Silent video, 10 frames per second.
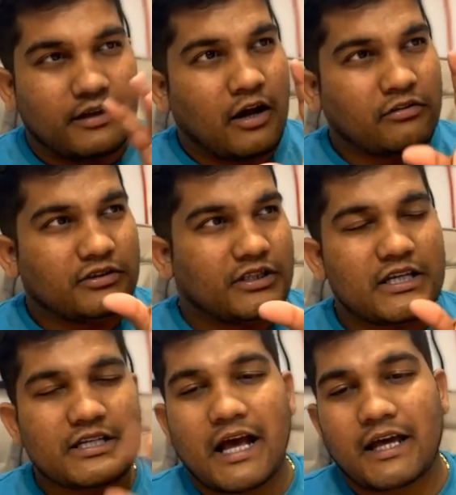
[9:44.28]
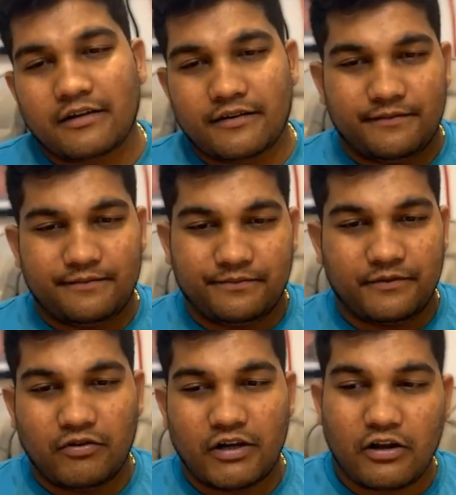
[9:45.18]
Now, these are
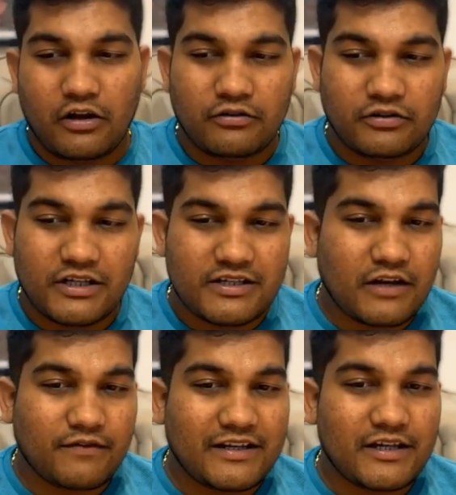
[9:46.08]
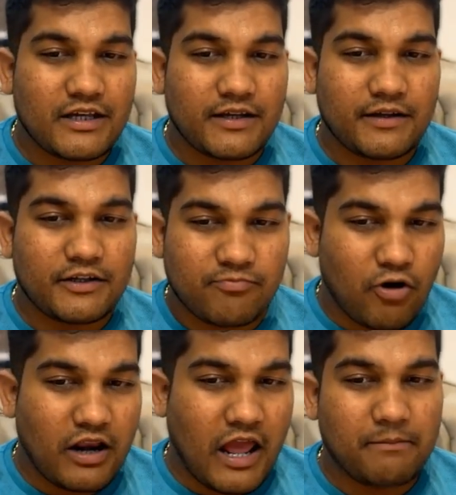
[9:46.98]
what I call you, these are very
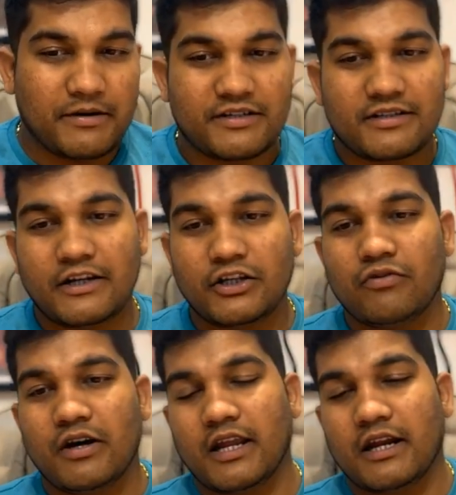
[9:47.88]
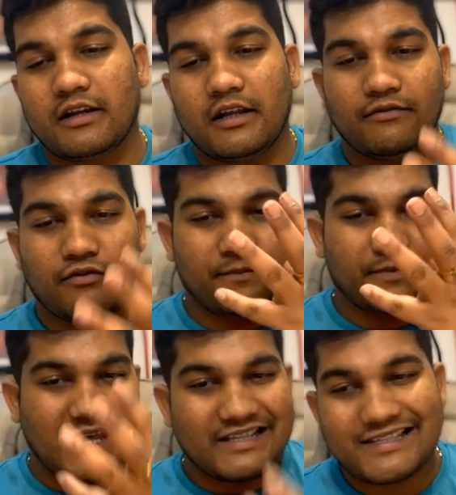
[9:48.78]
small habits that you are getting
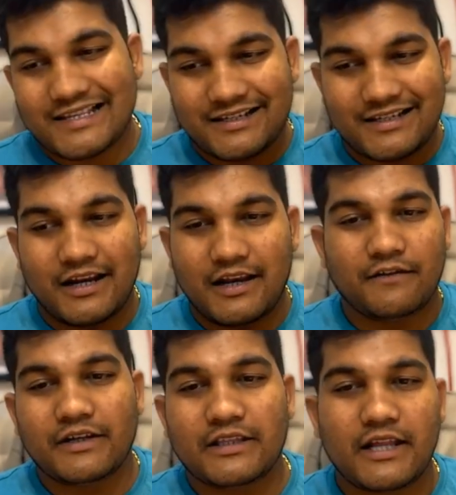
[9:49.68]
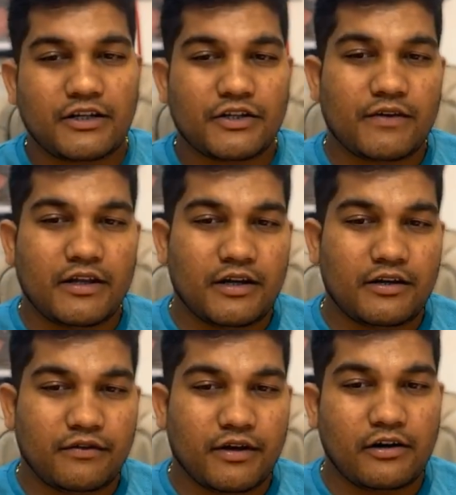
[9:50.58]
from the ancestral level that is very
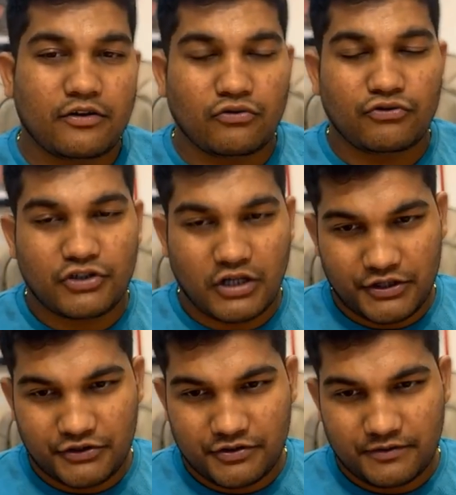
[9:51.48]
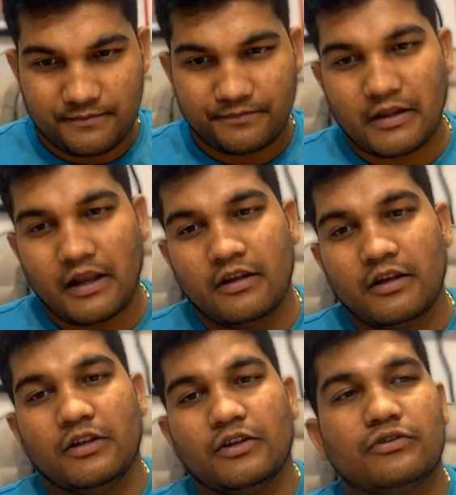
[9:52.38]
difficult to change.
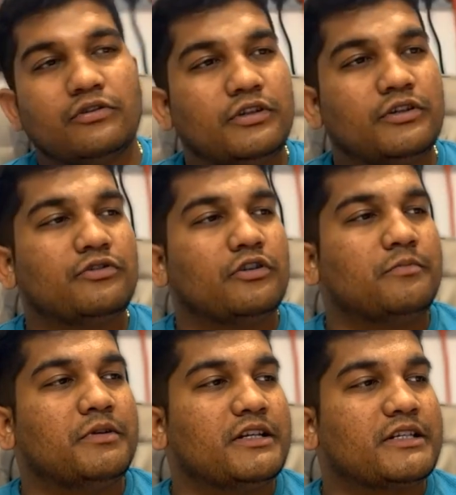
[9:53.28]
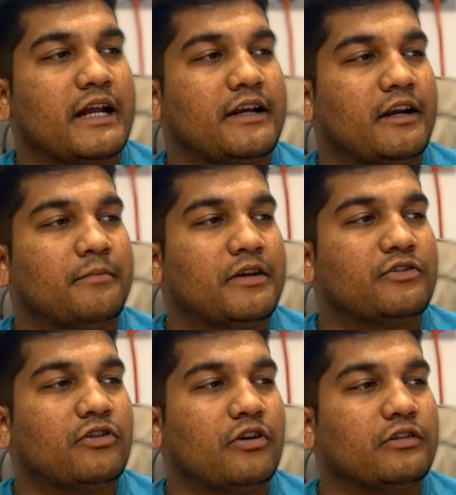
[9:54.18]
So this should be decided
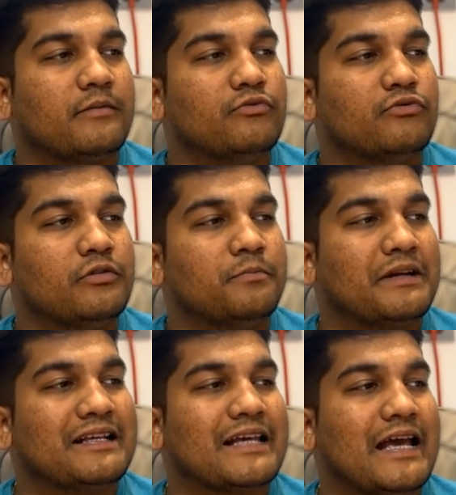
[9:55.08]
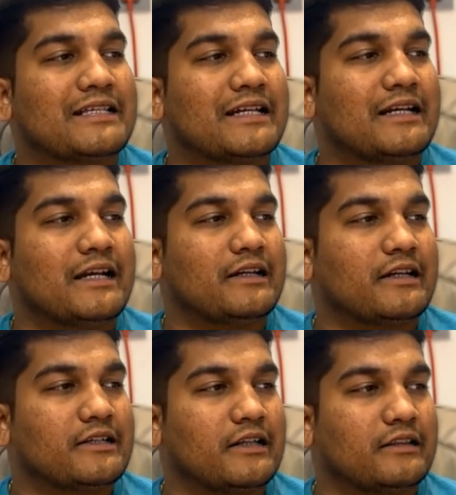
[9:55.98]
based on the moon plus ascendant
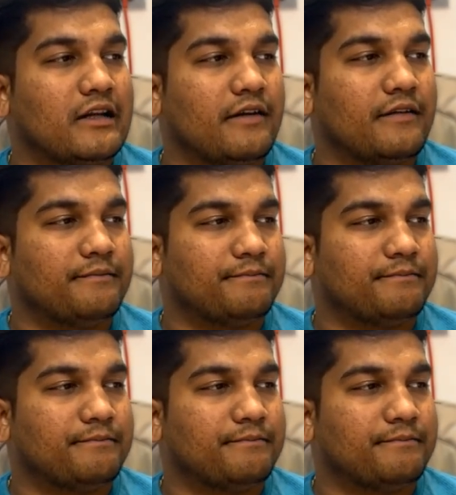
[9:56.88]
nakshatra.